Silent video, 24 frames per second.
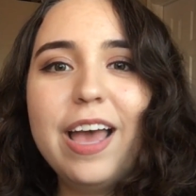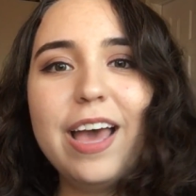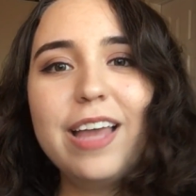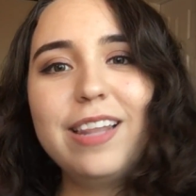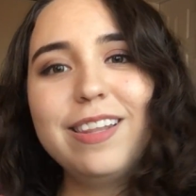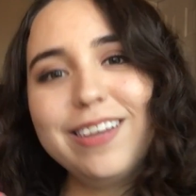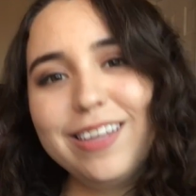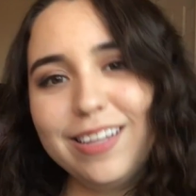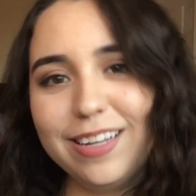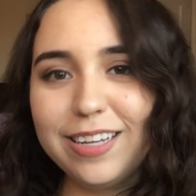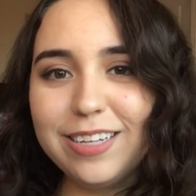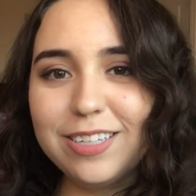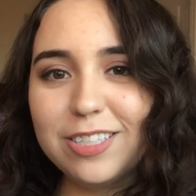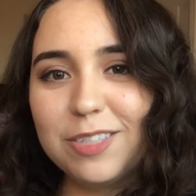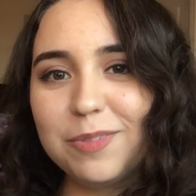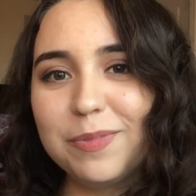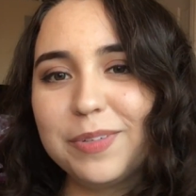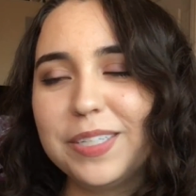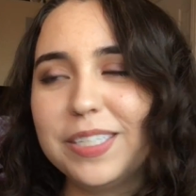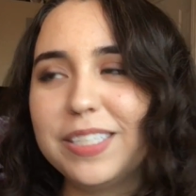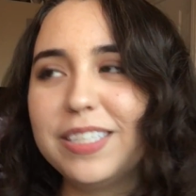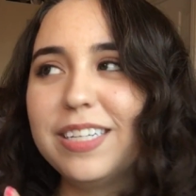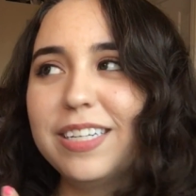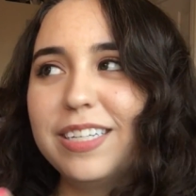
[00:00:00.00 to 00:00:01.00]
and look at language
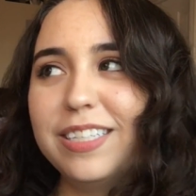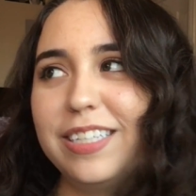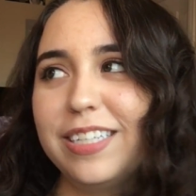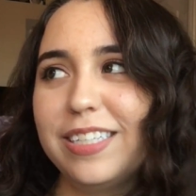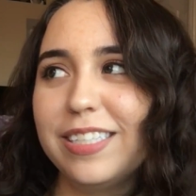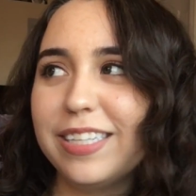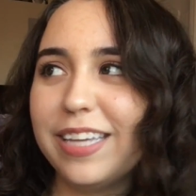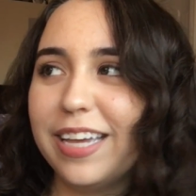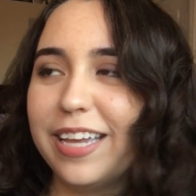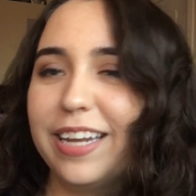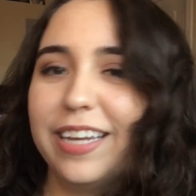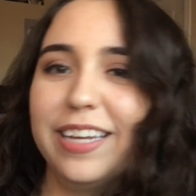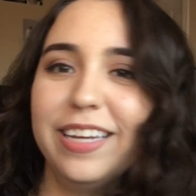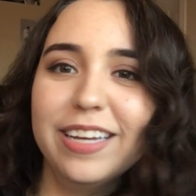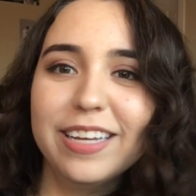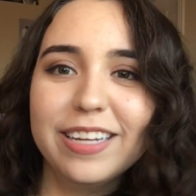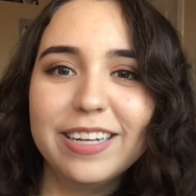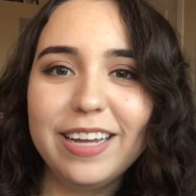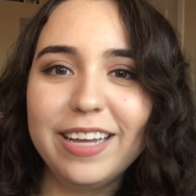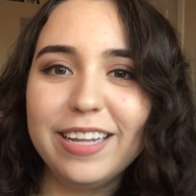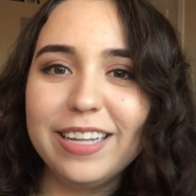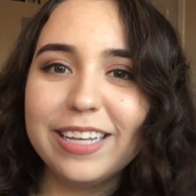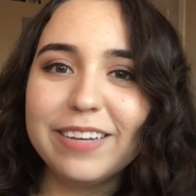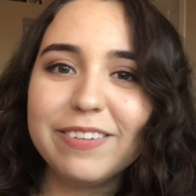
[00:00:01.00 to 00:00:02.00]
books. Just kidding,
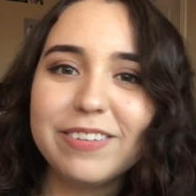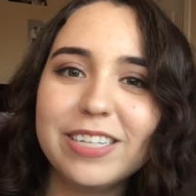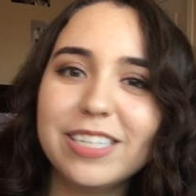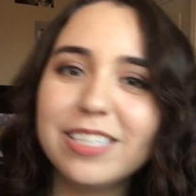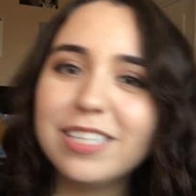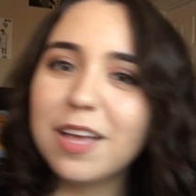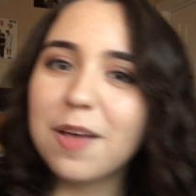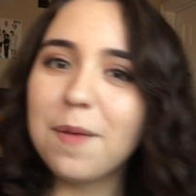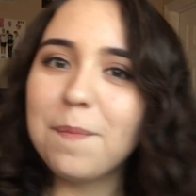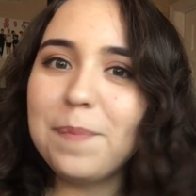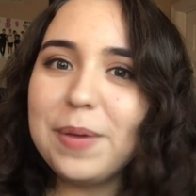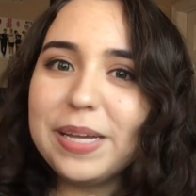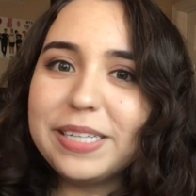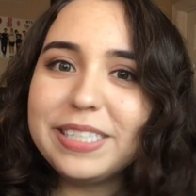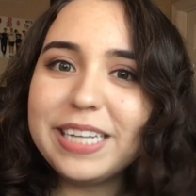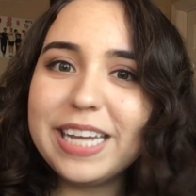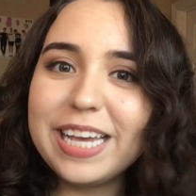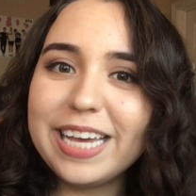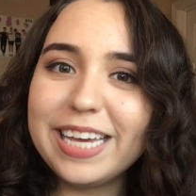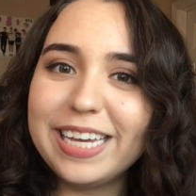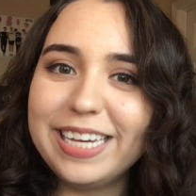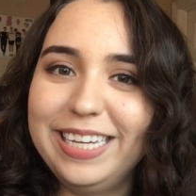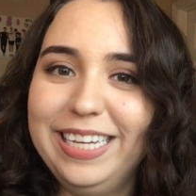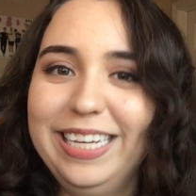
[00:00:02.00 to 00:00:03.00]
not languages,
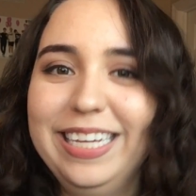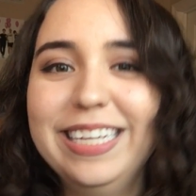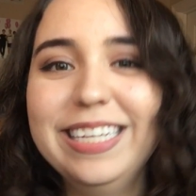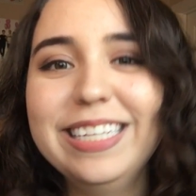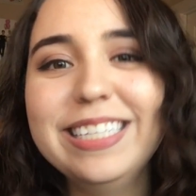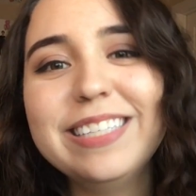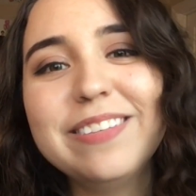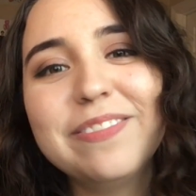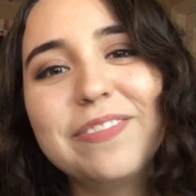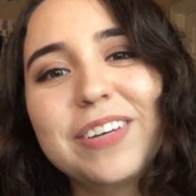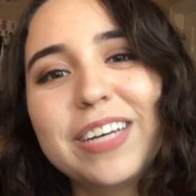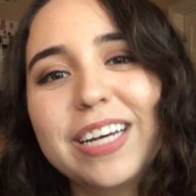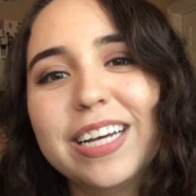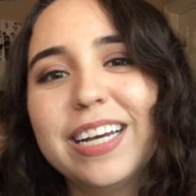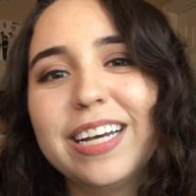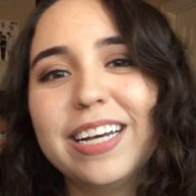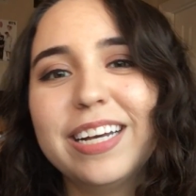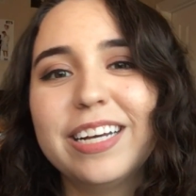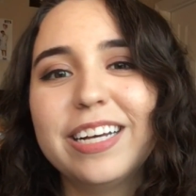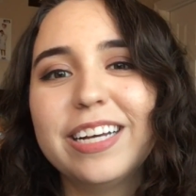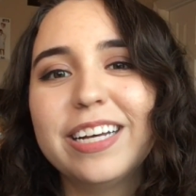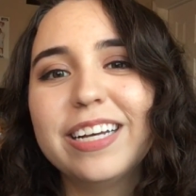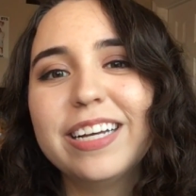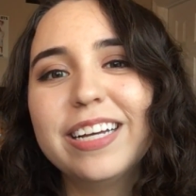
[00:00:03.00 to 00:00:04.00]
business! But,
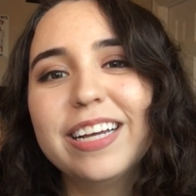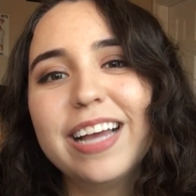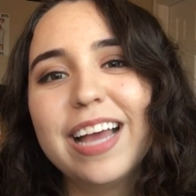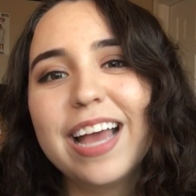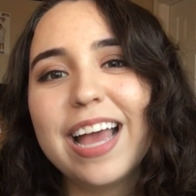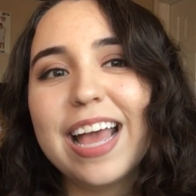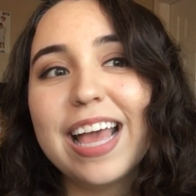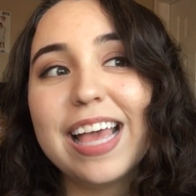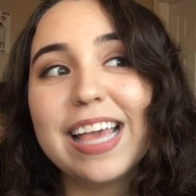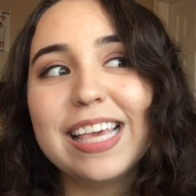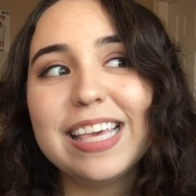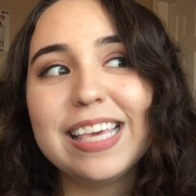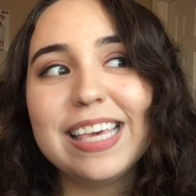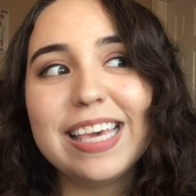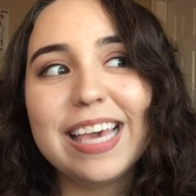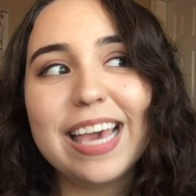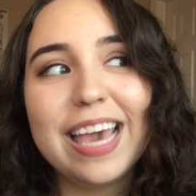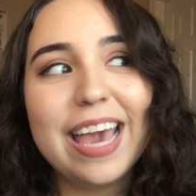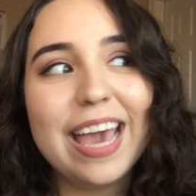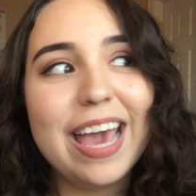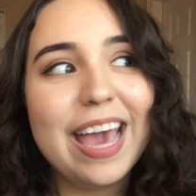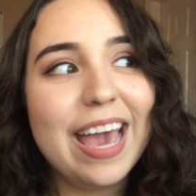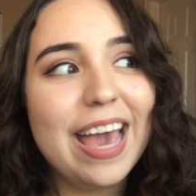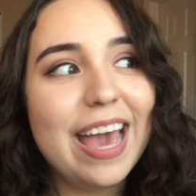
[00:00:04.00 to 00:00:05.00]

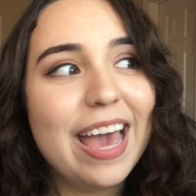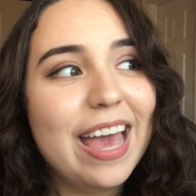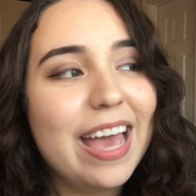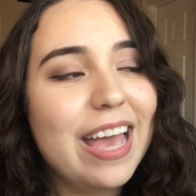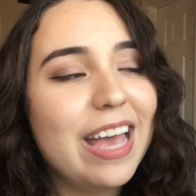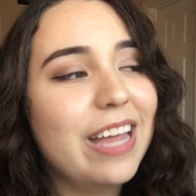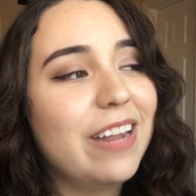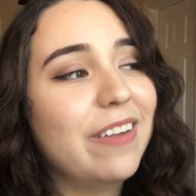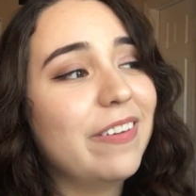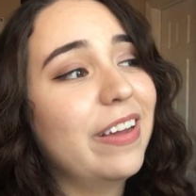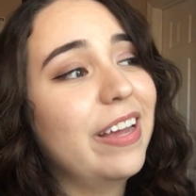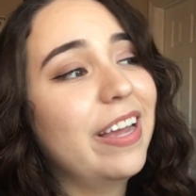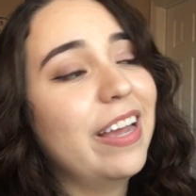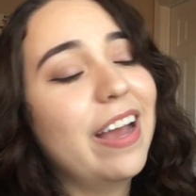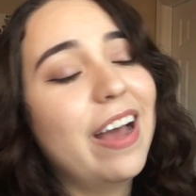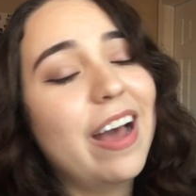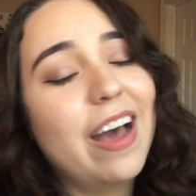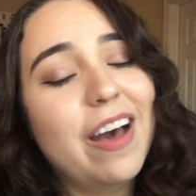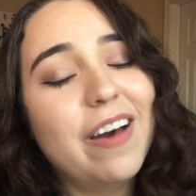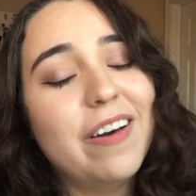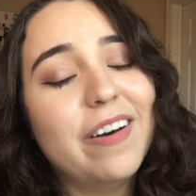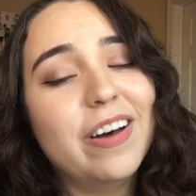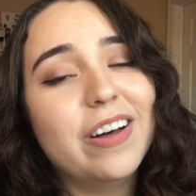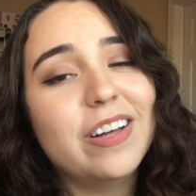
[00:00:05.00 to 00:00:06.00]
yeah. Anyway,
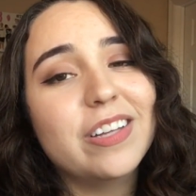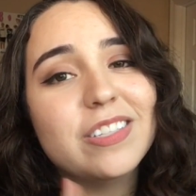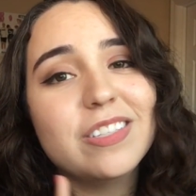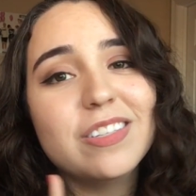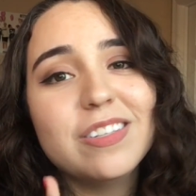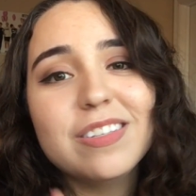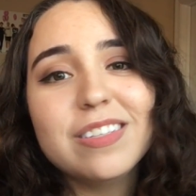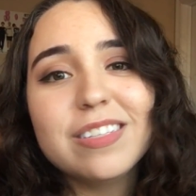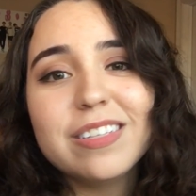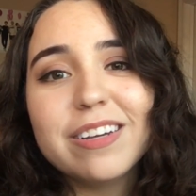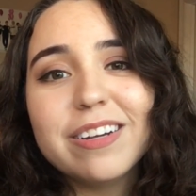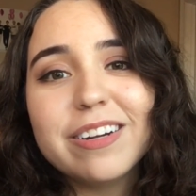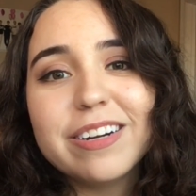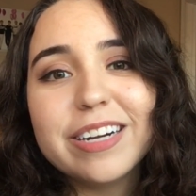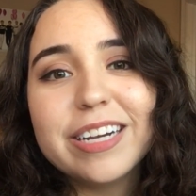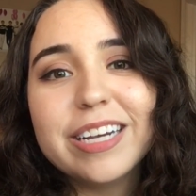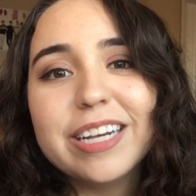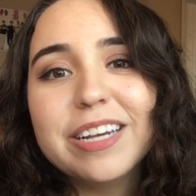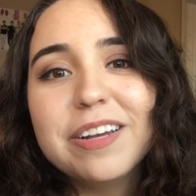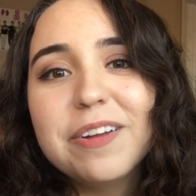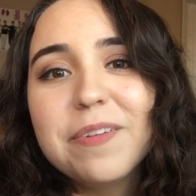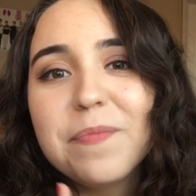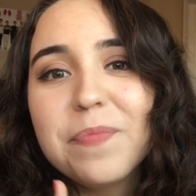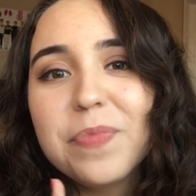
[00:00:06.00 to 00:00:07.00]
I'm also
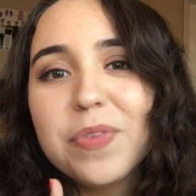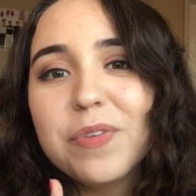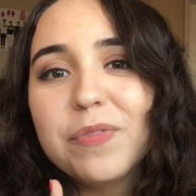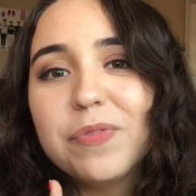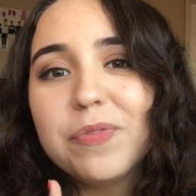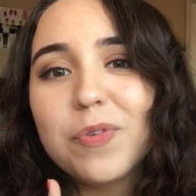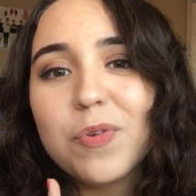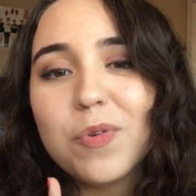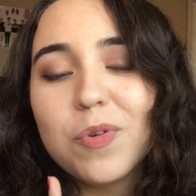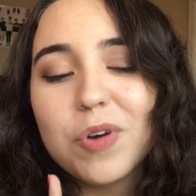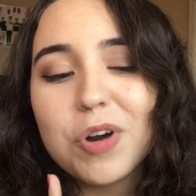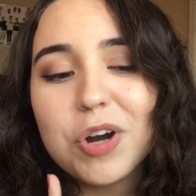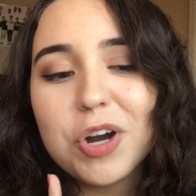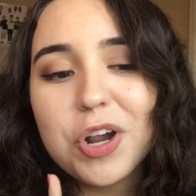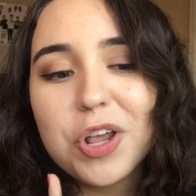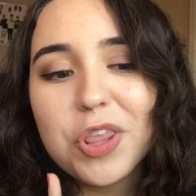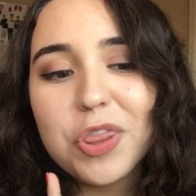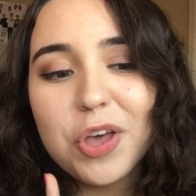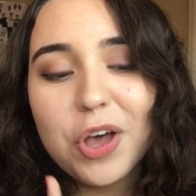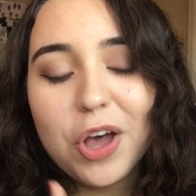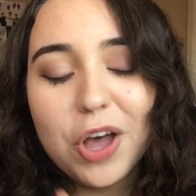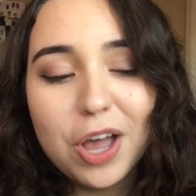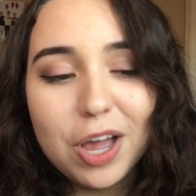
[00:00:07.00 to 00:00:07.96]
sorry for the